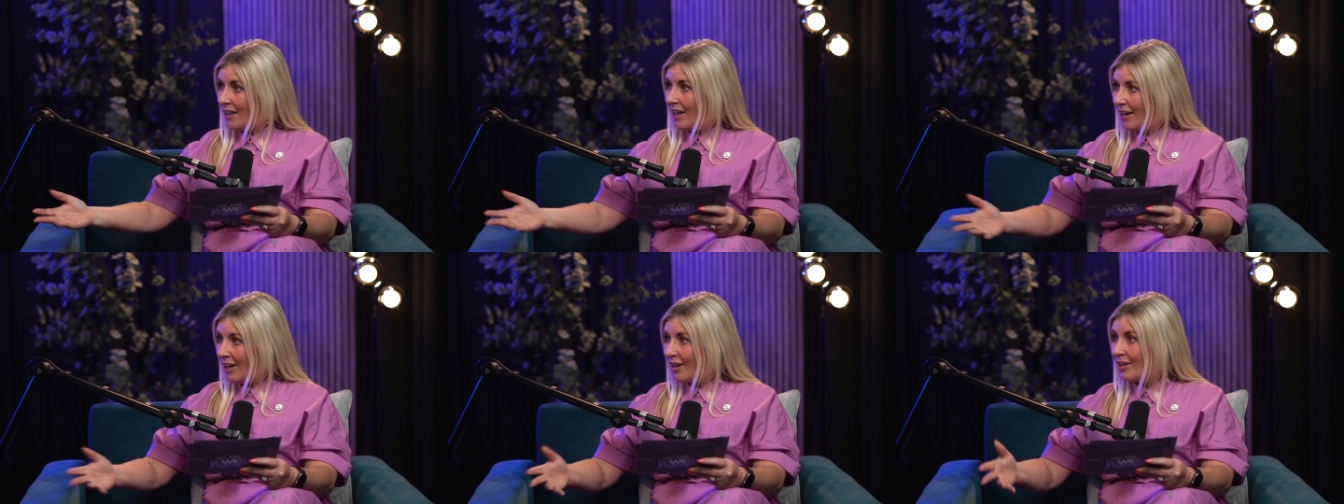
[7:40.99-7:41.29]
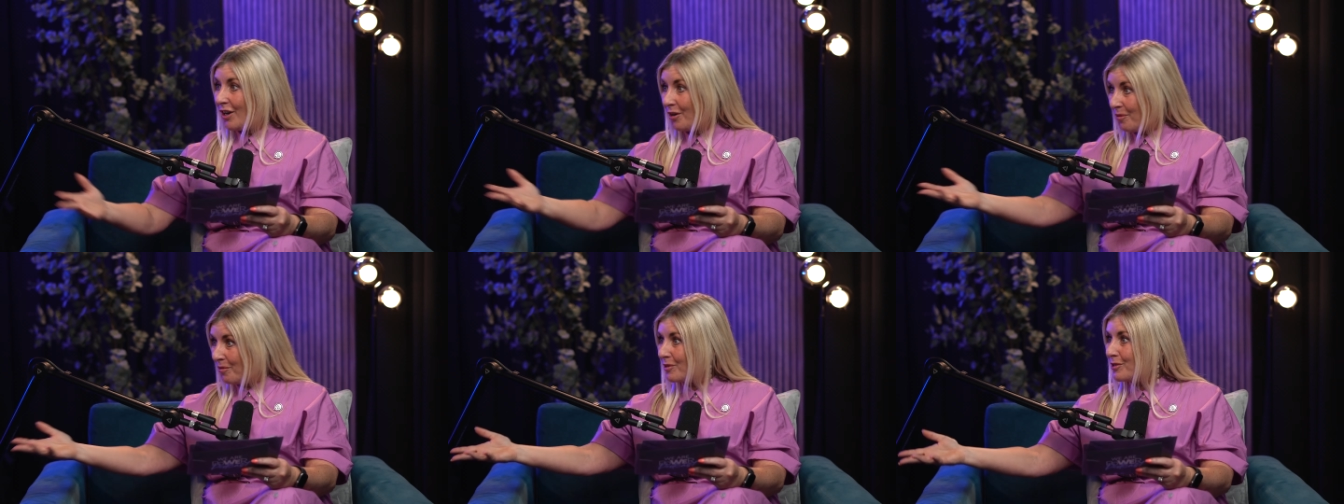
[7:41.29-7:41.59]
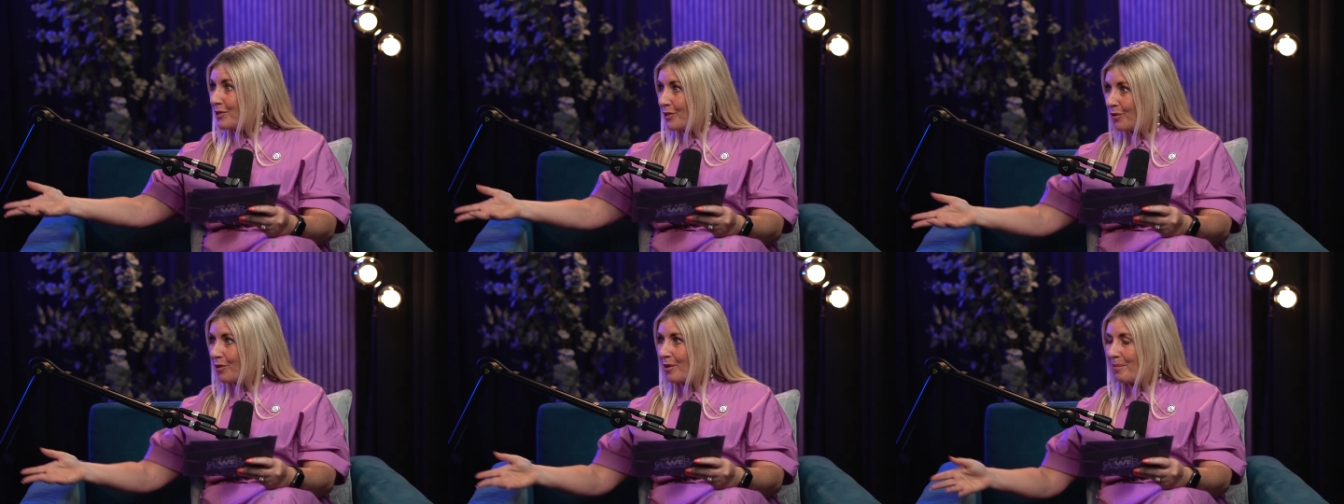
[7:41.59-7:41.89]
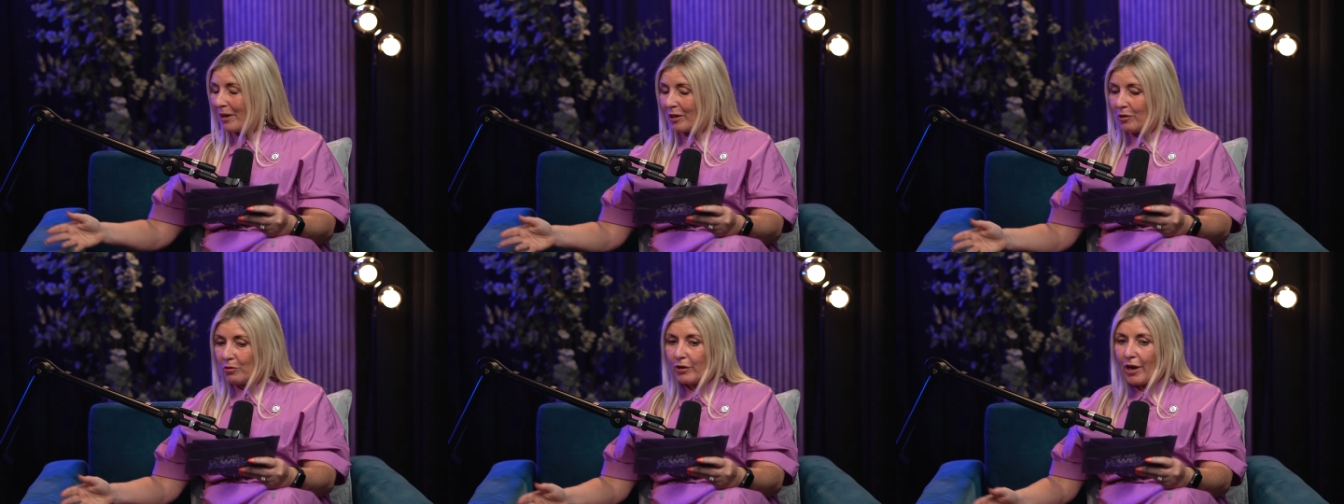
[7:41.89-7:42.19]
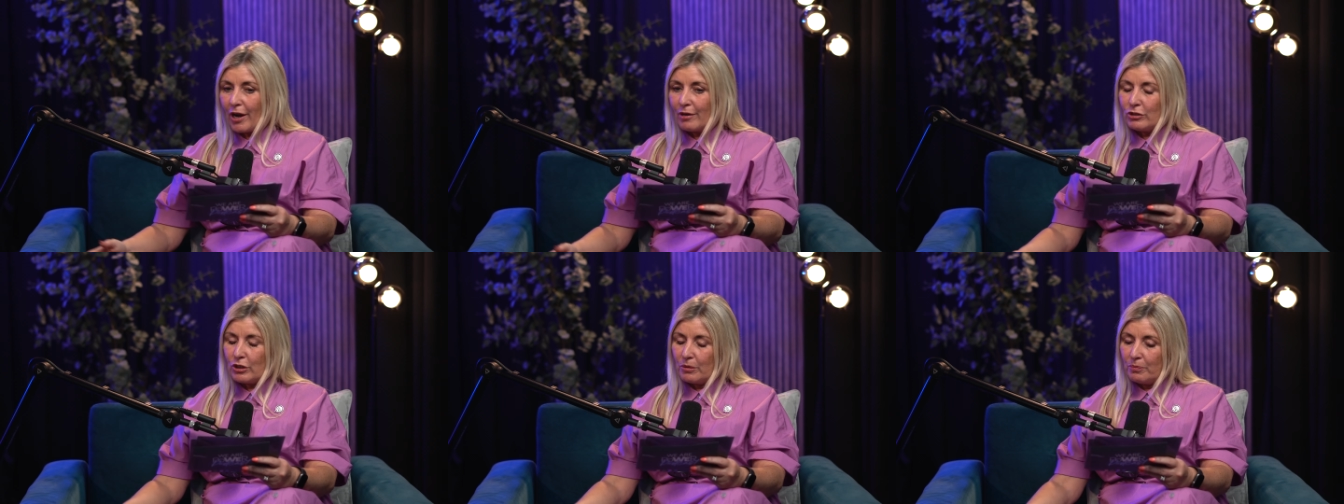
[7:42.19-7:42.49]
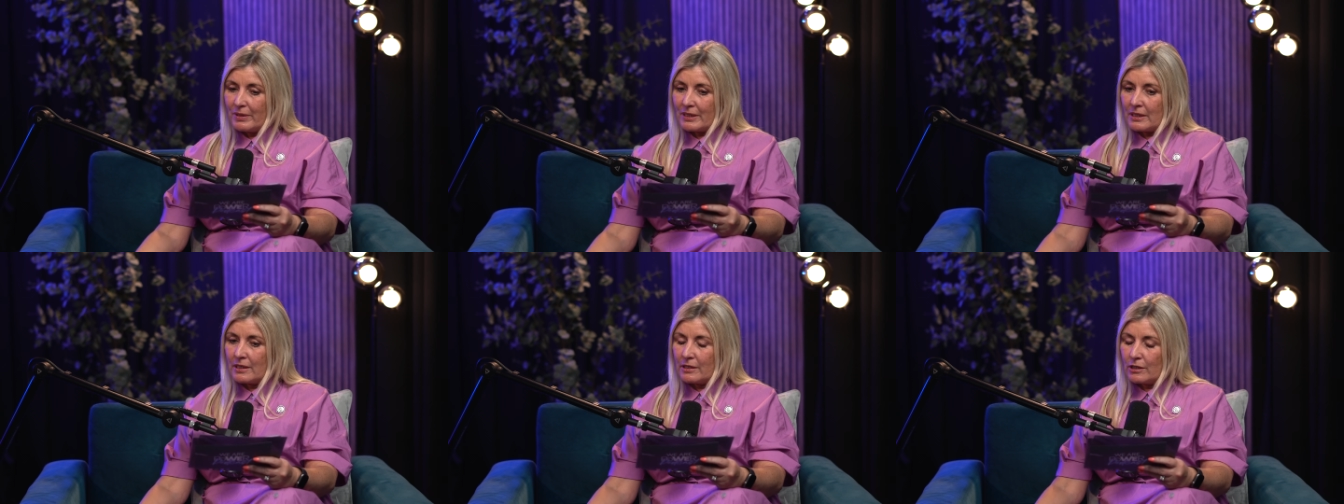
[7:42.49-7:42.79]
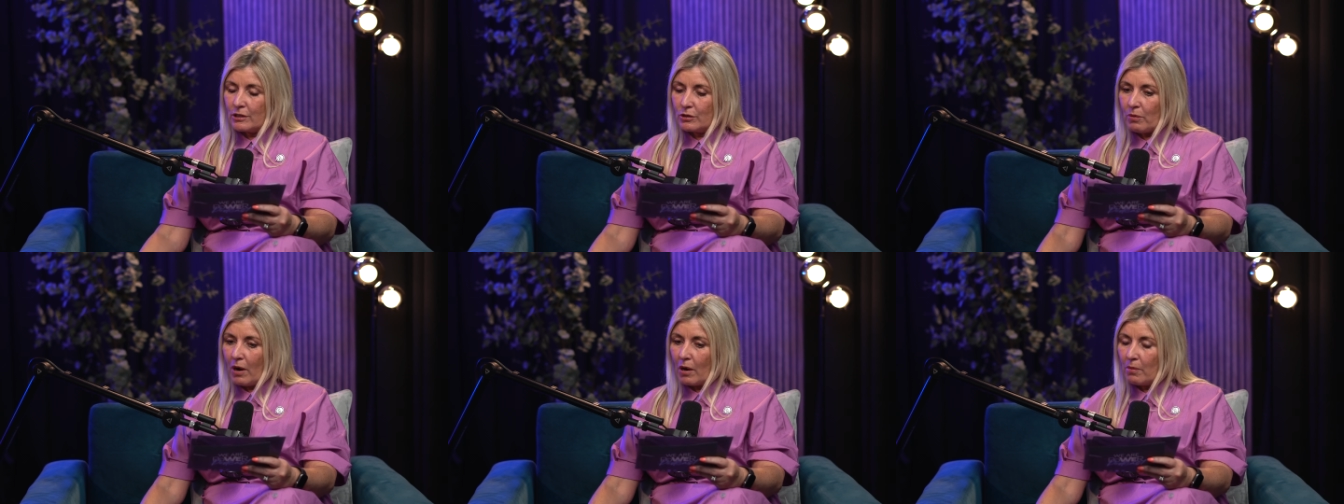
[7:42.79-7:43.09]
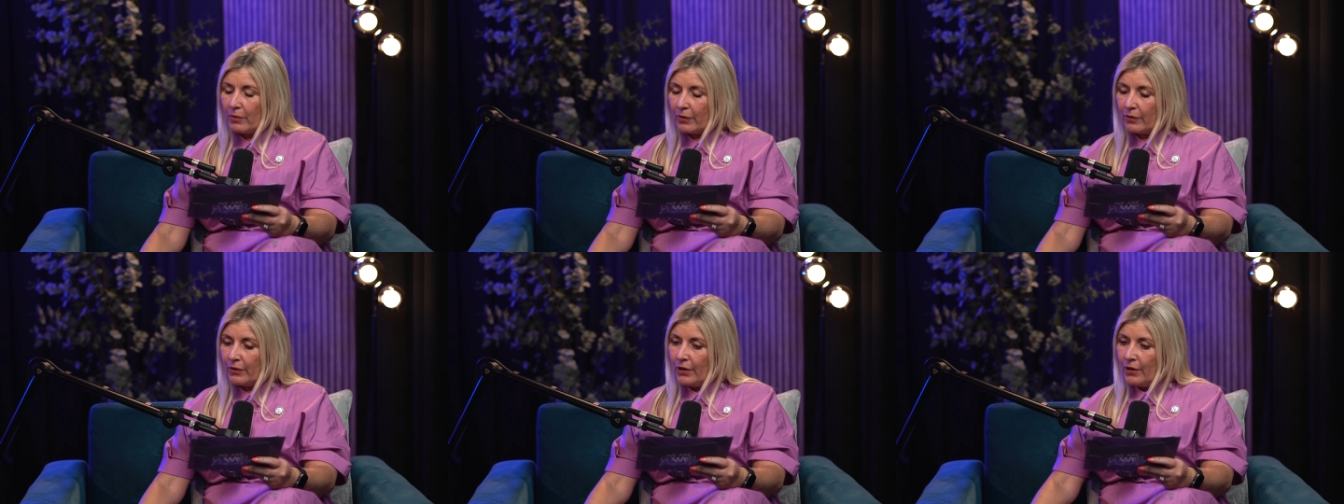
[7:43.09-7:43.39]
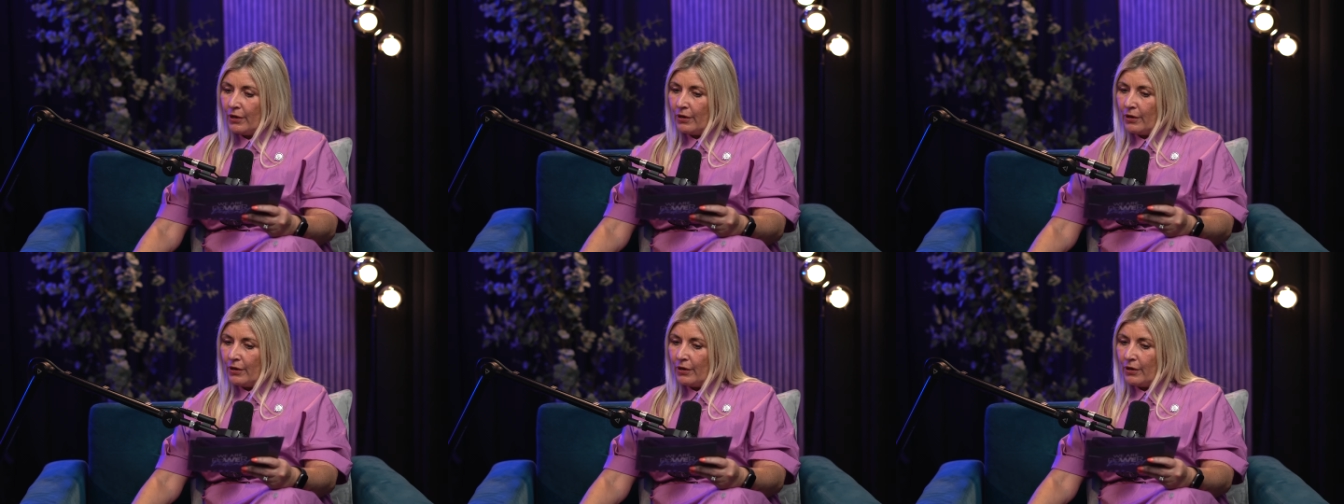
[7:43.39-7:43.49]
I, I, mm-hmm. know we'll talk about your mm. coaching business as well, but